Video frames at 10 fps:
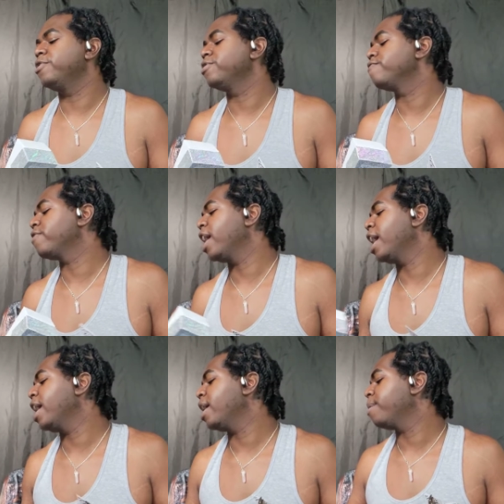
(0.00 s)
Feel the
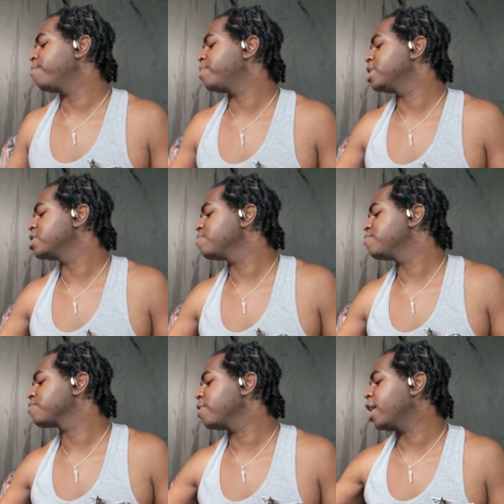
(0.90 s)
vibe and
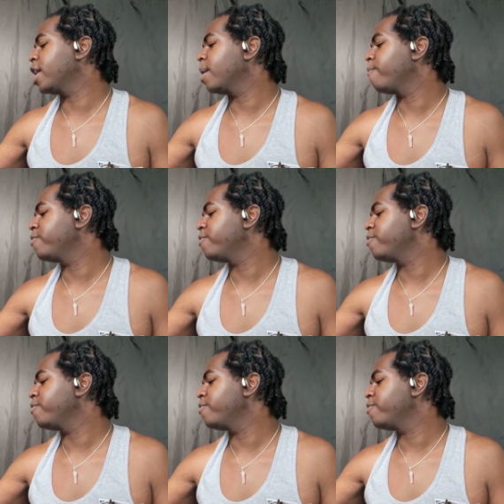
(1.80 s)
subscribe.